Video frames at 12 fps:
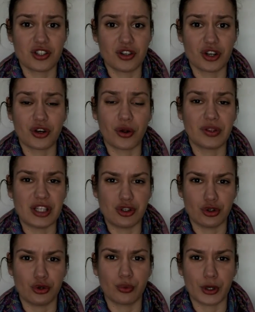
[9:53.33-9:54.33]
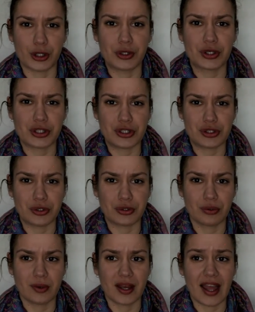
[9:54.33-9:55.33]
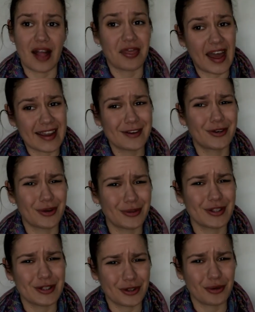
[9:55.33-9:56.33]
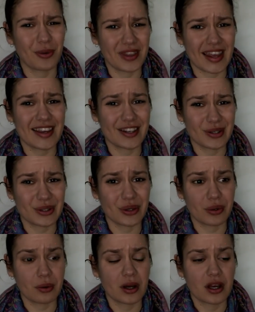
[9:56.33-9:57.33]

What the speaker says: You can only do what you can do, and they can only do what they can do.